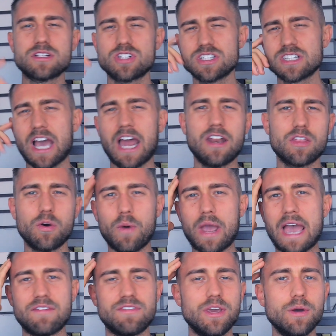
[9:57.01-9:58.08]
It's just kind of the
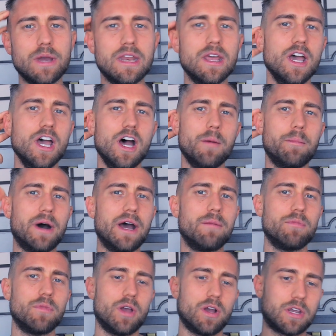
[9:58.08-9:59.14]
way I view it,
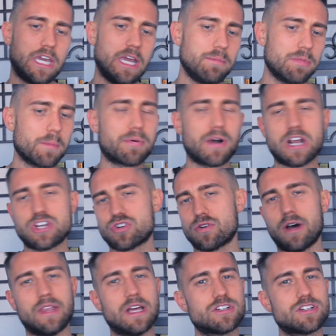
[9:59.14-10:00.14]
but keep the pressure on.